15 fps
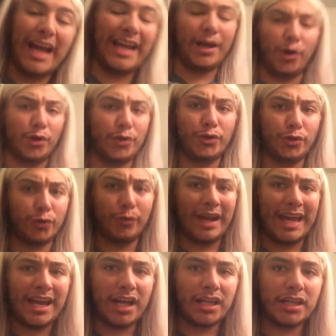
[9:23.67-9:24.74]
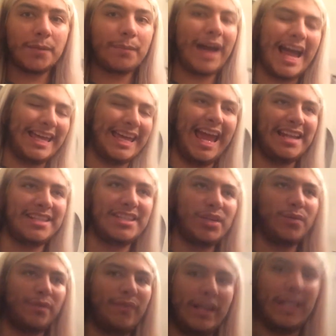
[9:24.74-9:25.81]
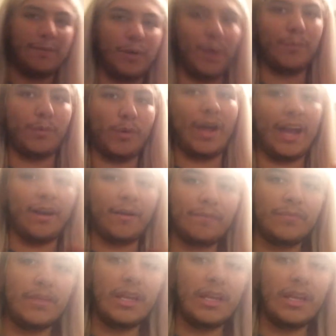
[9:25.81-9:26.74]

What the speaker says: like, or the gray color, but I can't deal with fucking purple hair.